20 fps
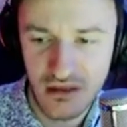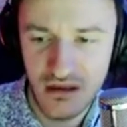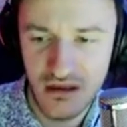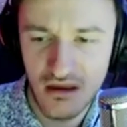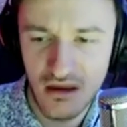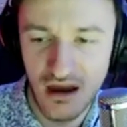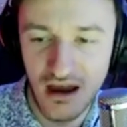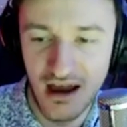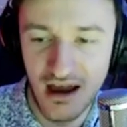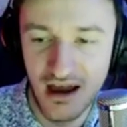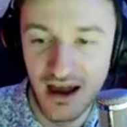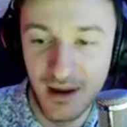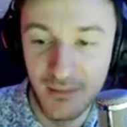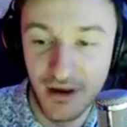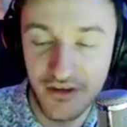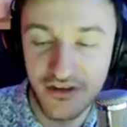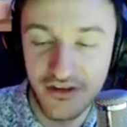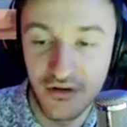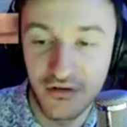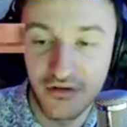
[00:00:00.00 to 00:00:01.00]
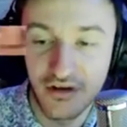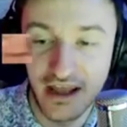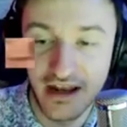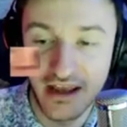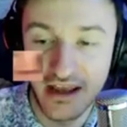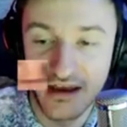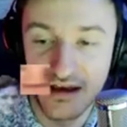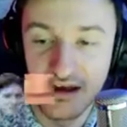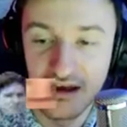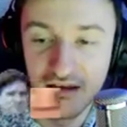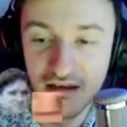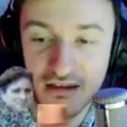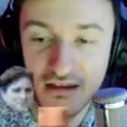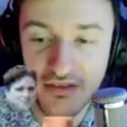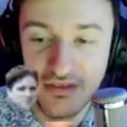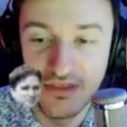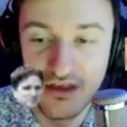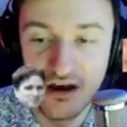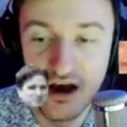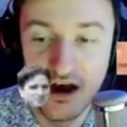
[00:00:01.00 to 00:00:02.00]
I'm also getting
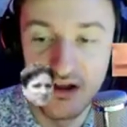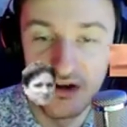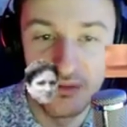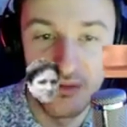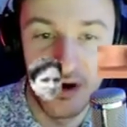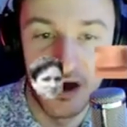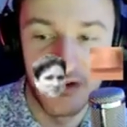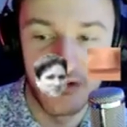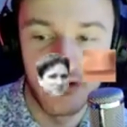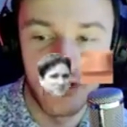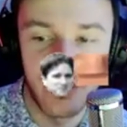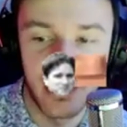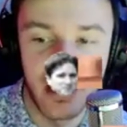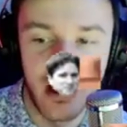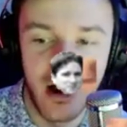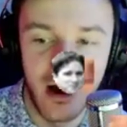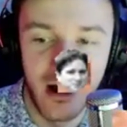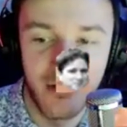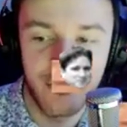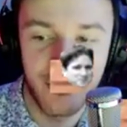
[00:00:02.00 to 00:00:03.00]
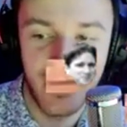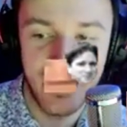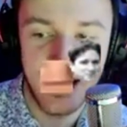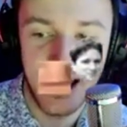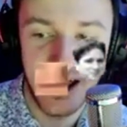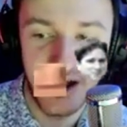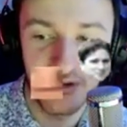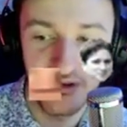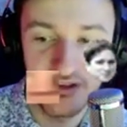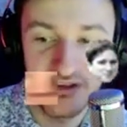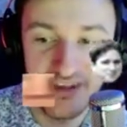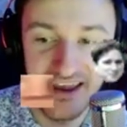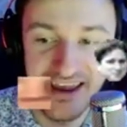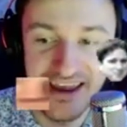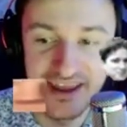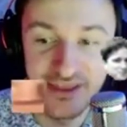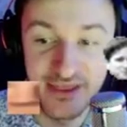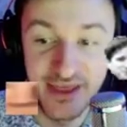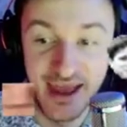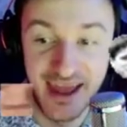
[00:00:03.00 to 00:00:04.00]
the auto mod is going off right now,
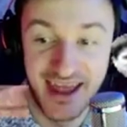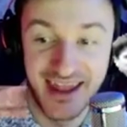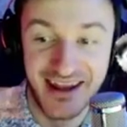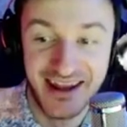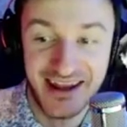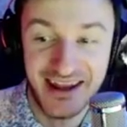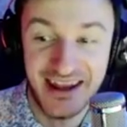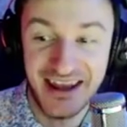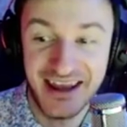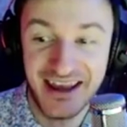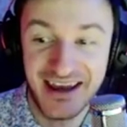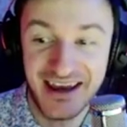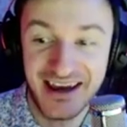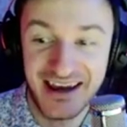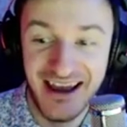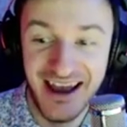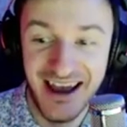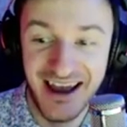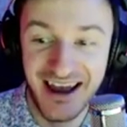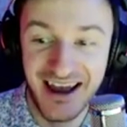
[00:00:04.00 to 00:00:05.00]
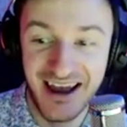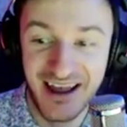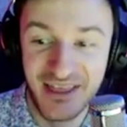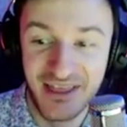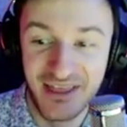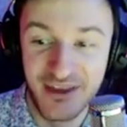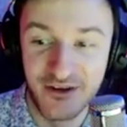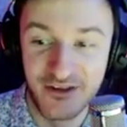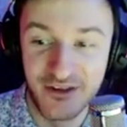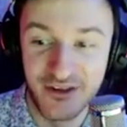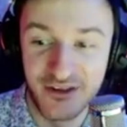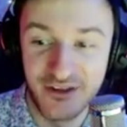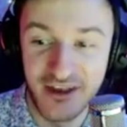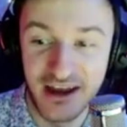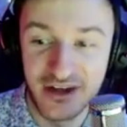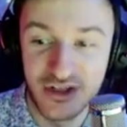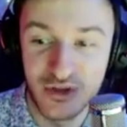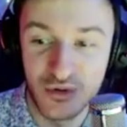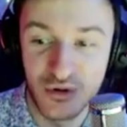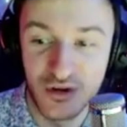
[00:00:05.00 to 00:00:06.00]
saying that there's a
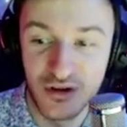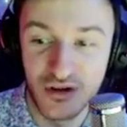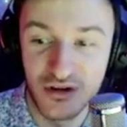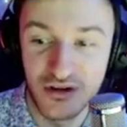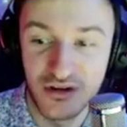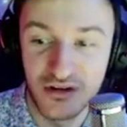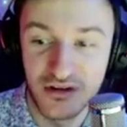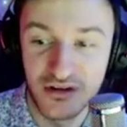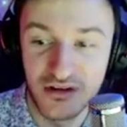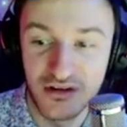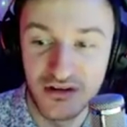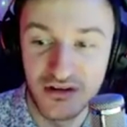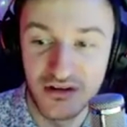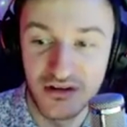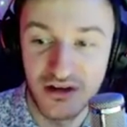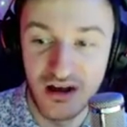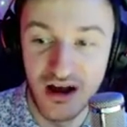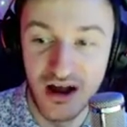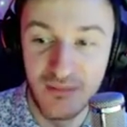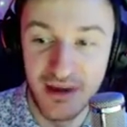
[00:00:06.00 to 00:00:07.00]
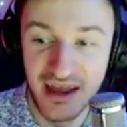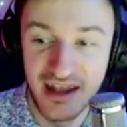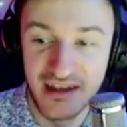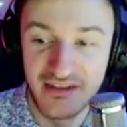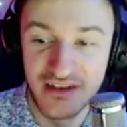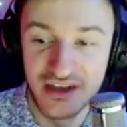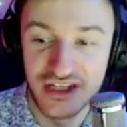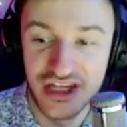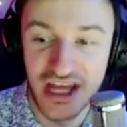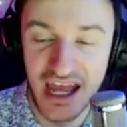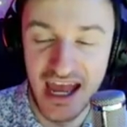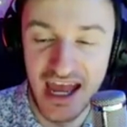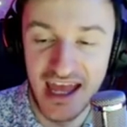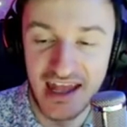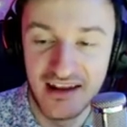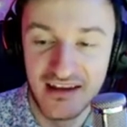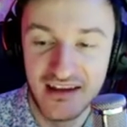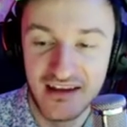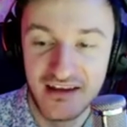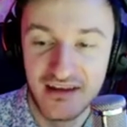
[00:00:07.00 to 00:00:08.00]
sexual comment in the chat,
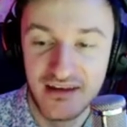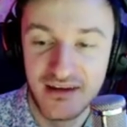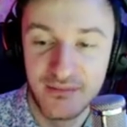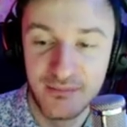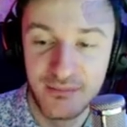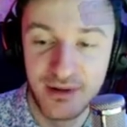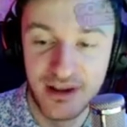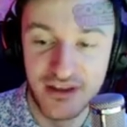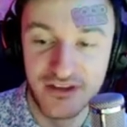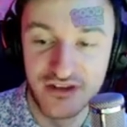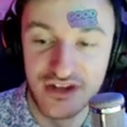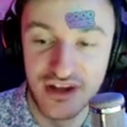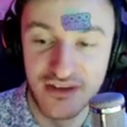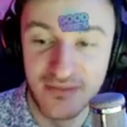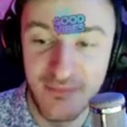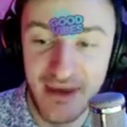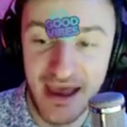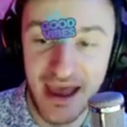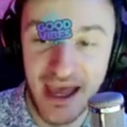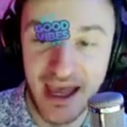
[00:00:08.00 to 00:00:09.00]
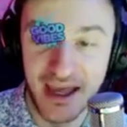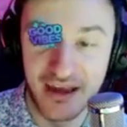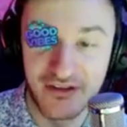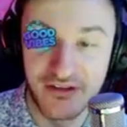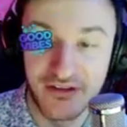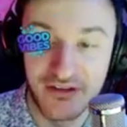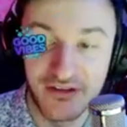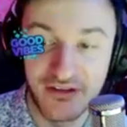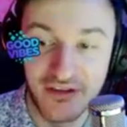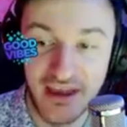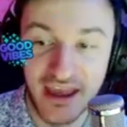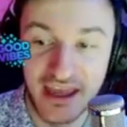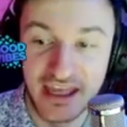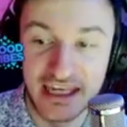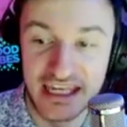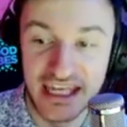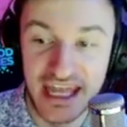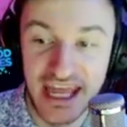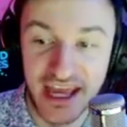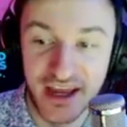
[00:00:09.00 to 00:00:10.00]
but it's just Mags
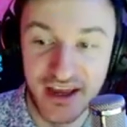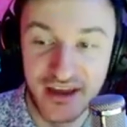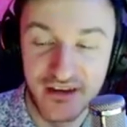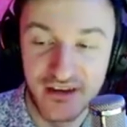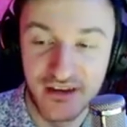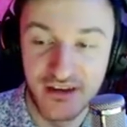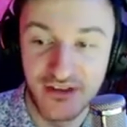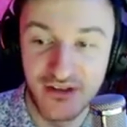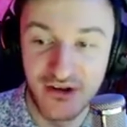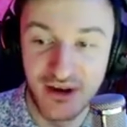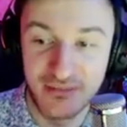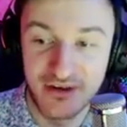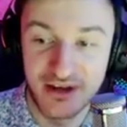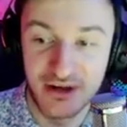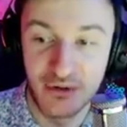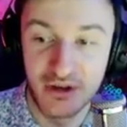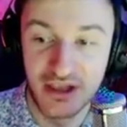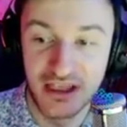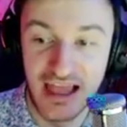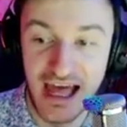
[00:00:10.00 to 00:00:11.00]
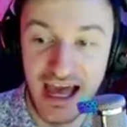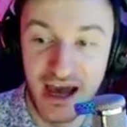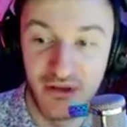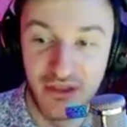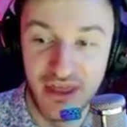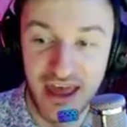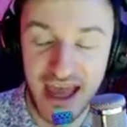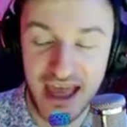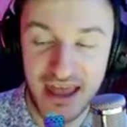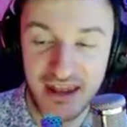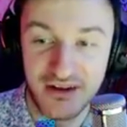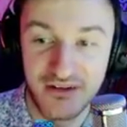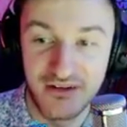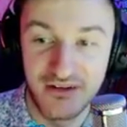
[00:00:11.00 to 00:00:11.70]
saying Nick. So I'm going to allow that.